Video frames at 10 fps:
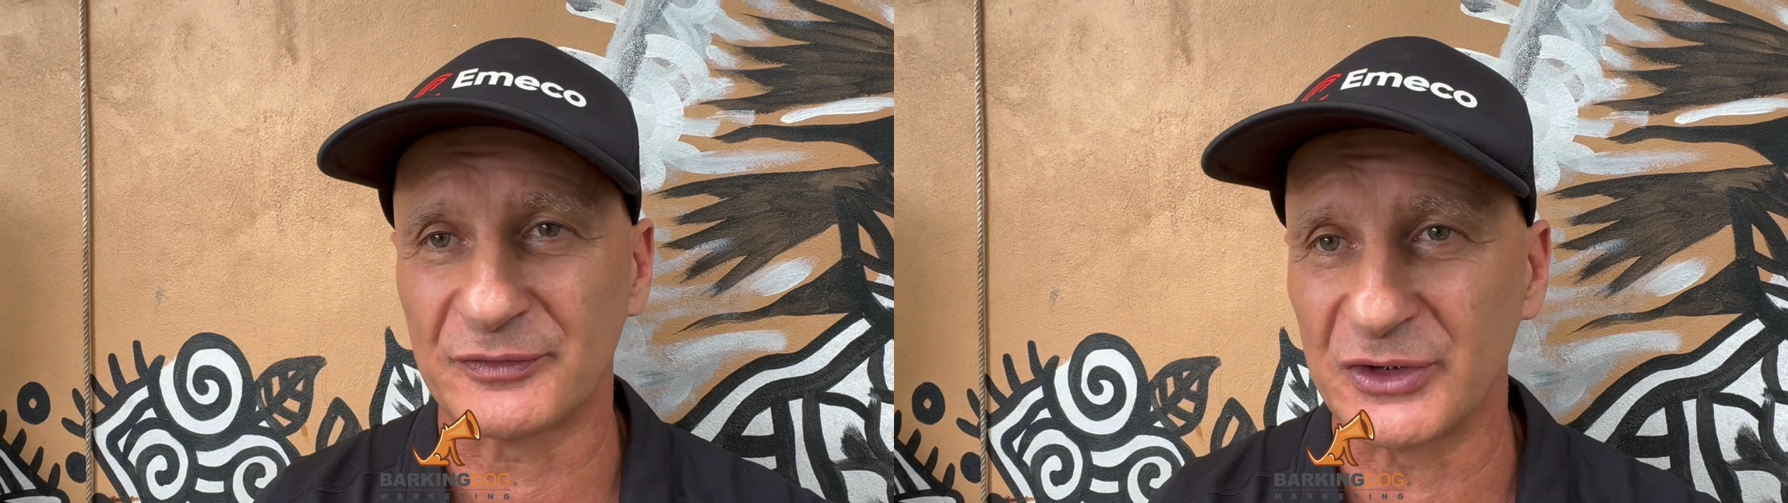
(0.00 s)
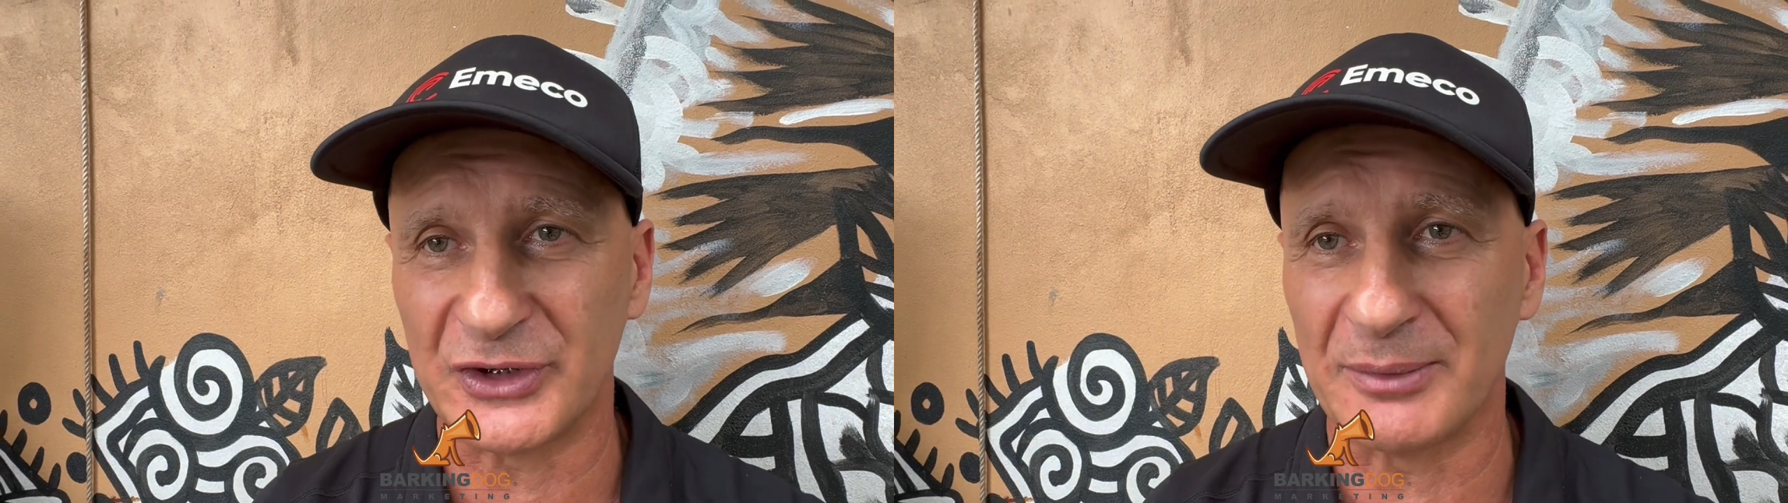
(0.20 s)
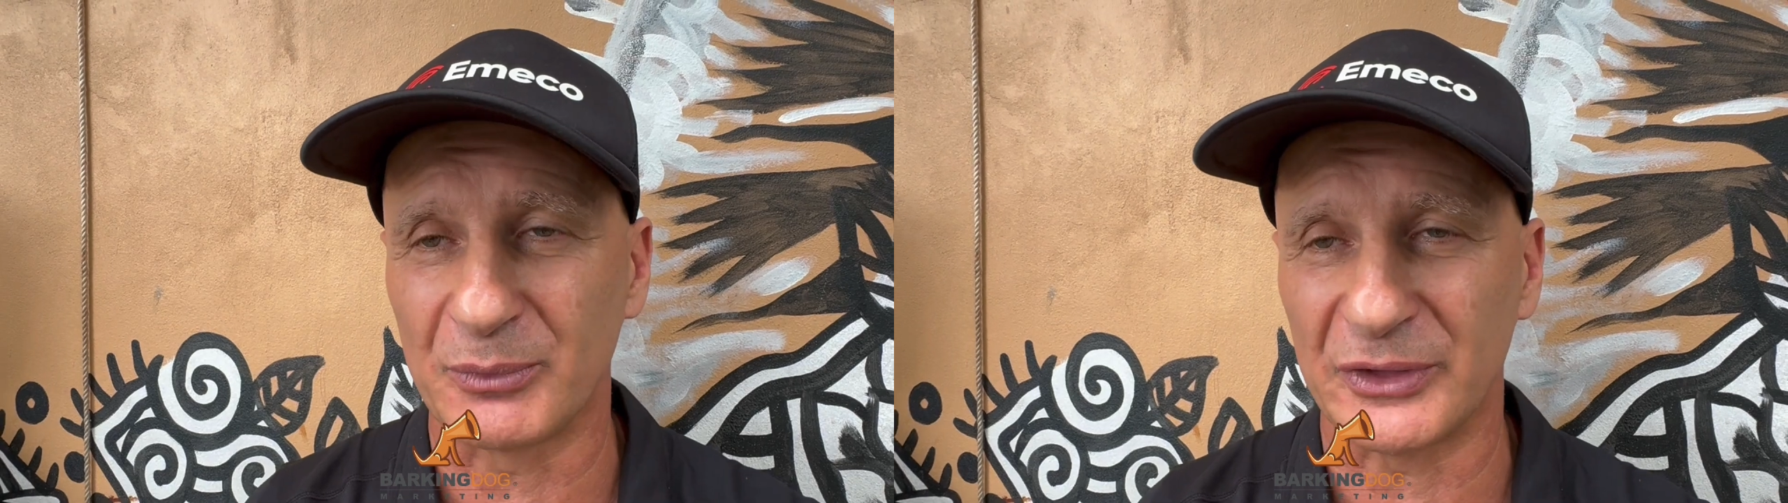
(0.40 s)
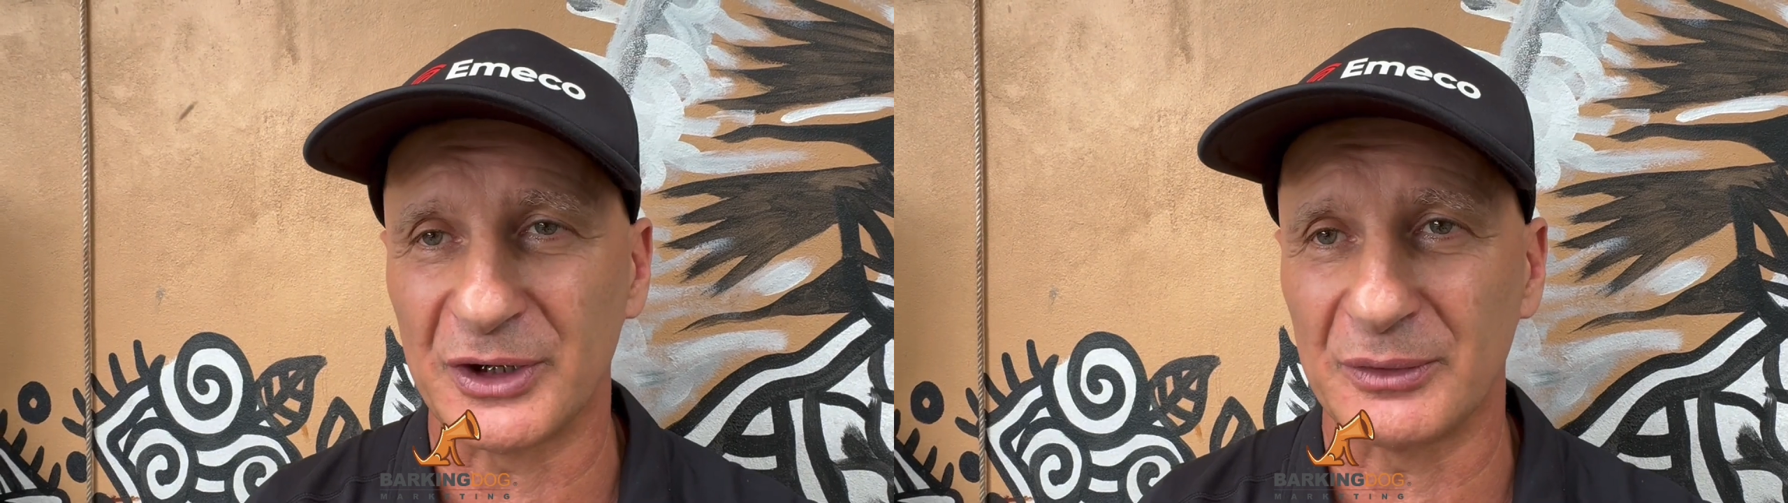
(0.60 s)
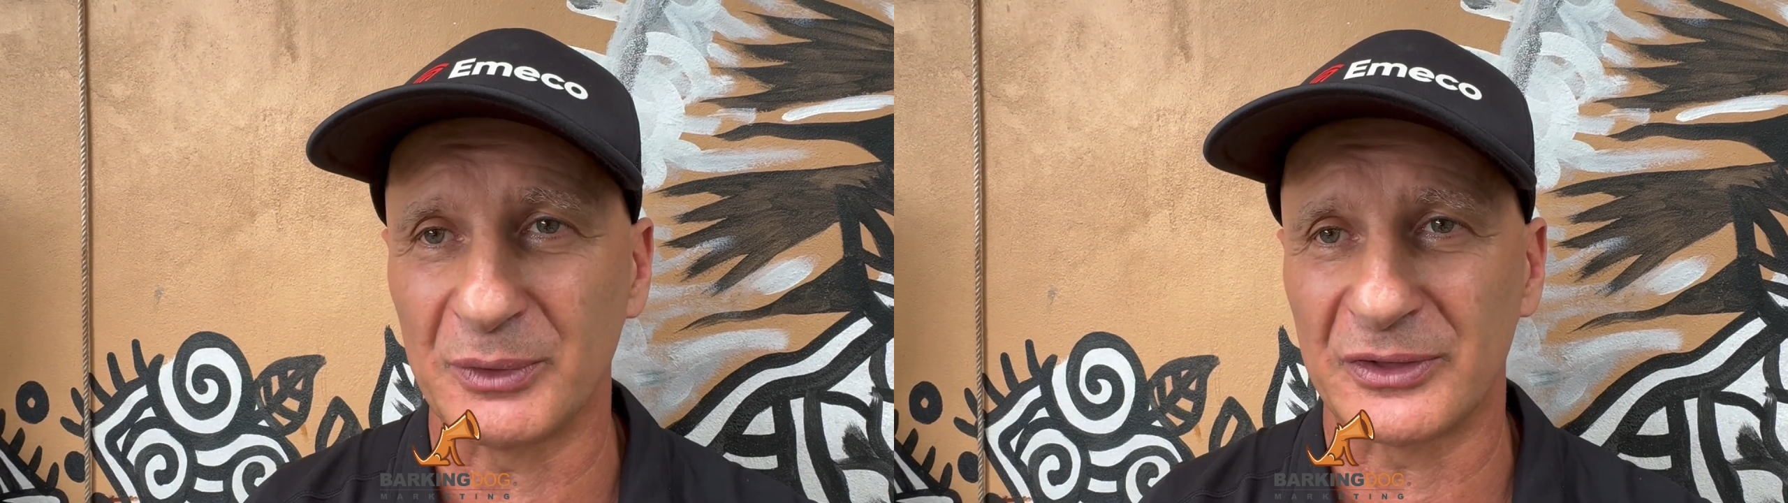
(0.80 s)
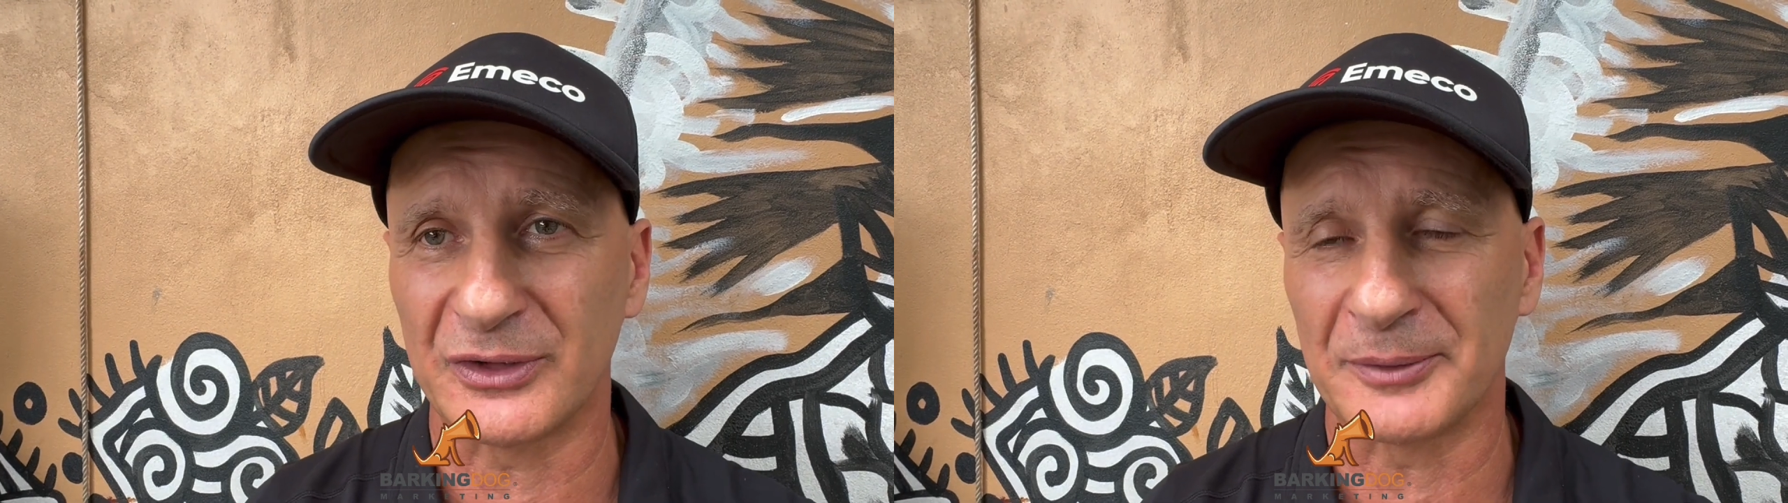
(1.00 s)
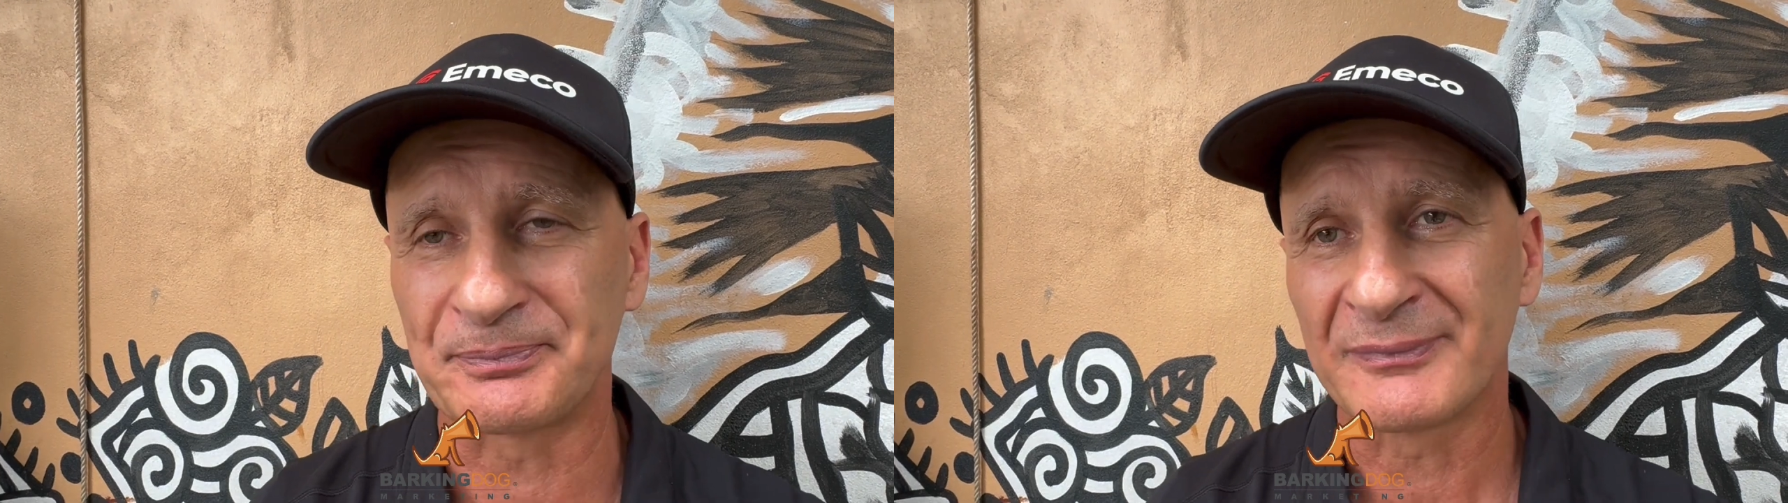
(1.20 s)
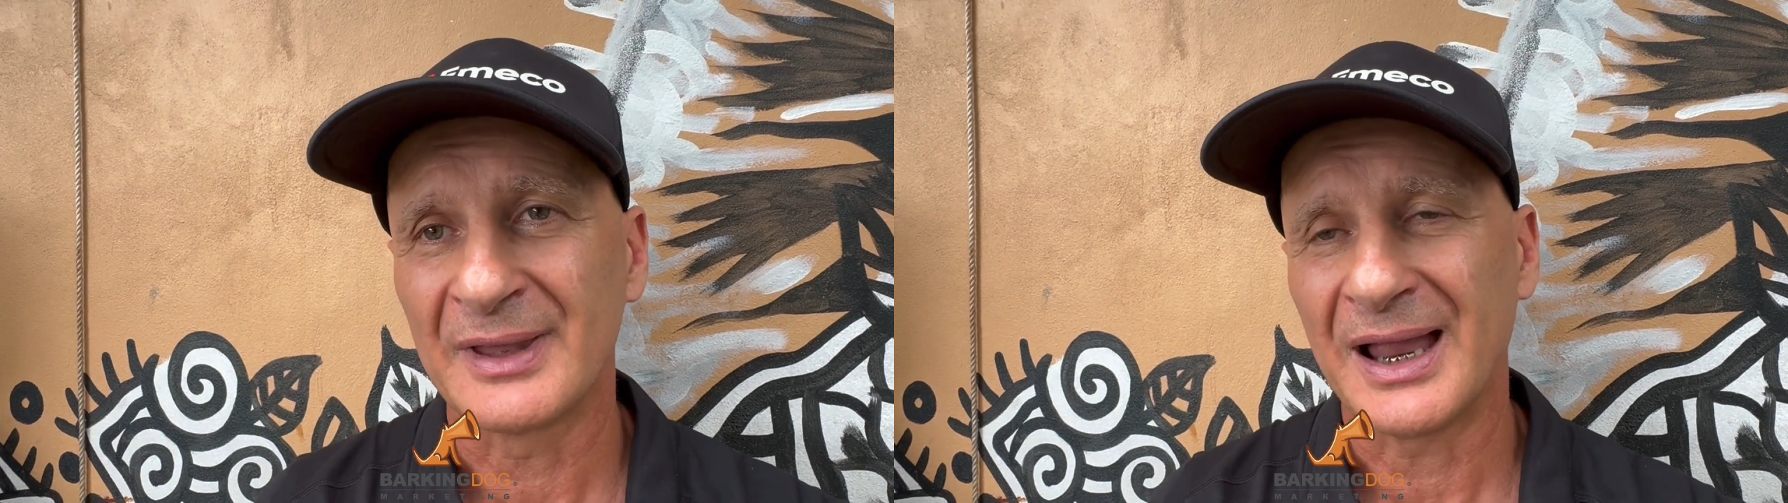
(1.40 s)
to Tim with the
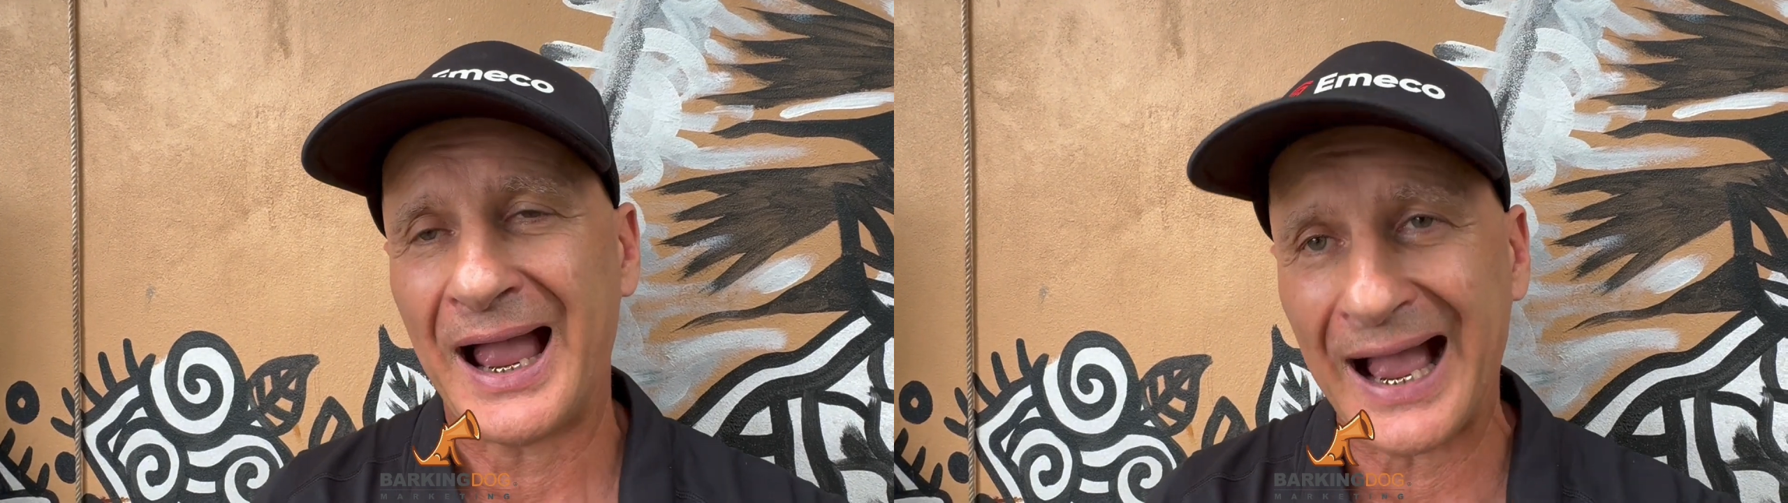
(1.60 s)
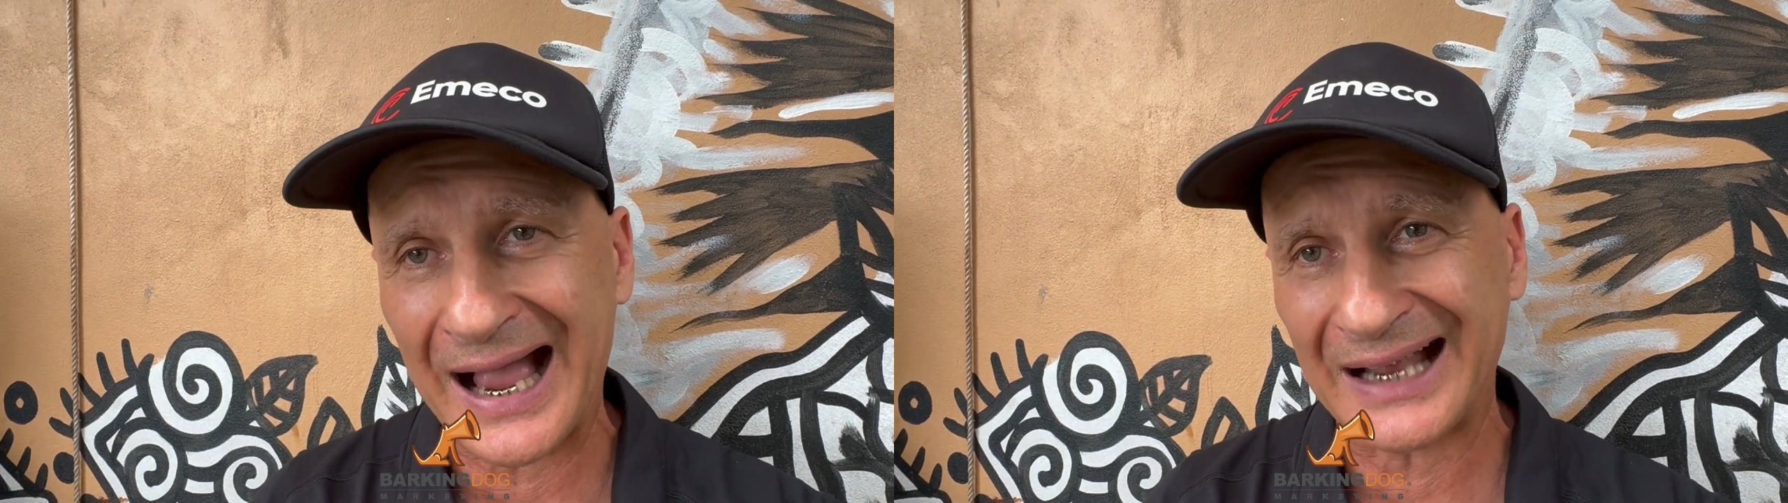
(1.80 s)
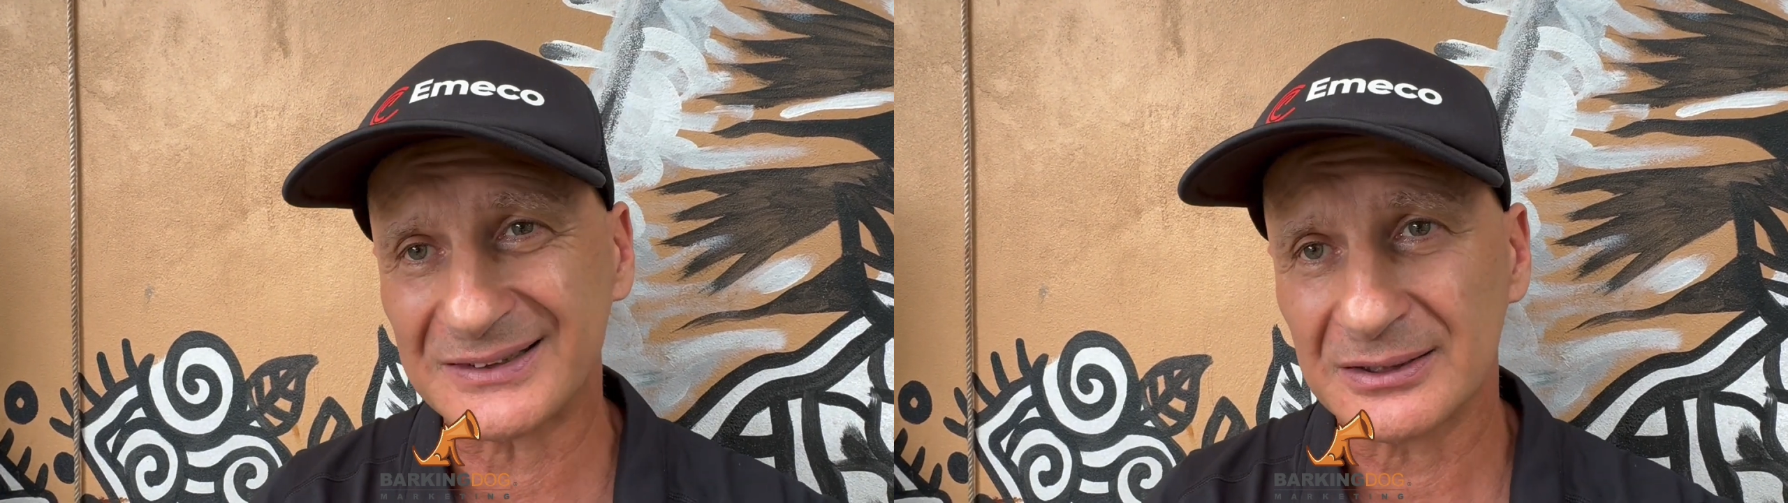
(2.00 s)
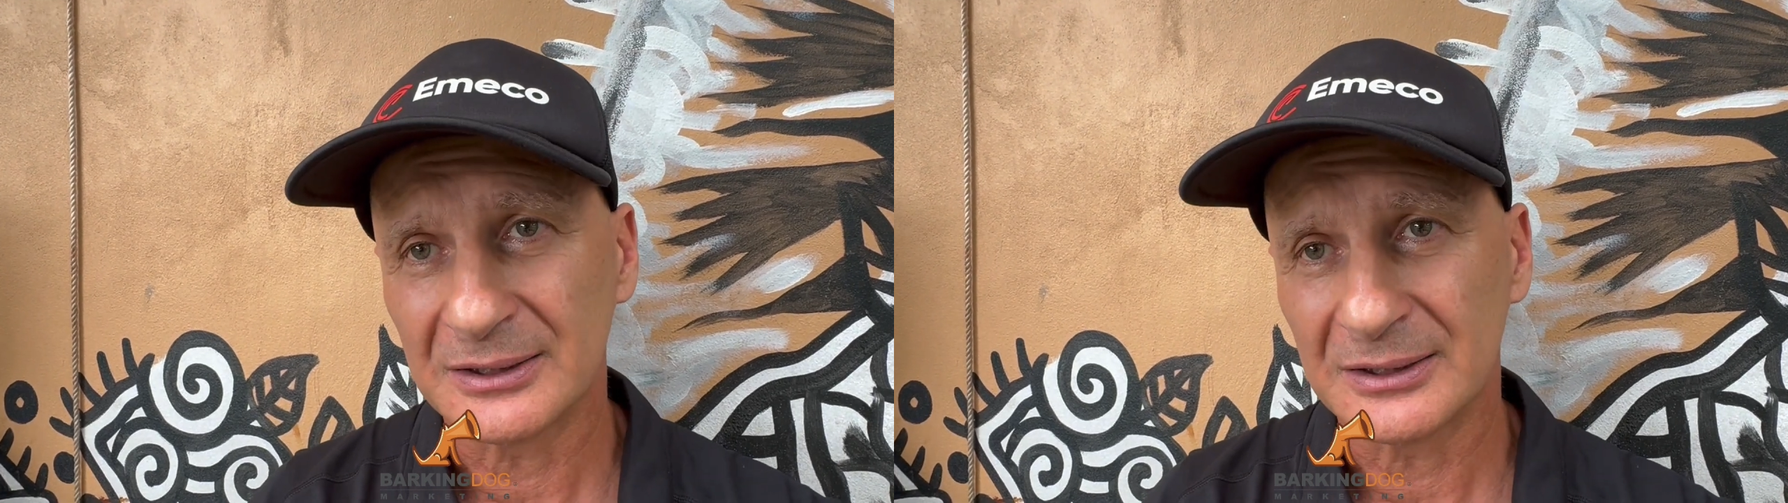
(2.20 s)
heart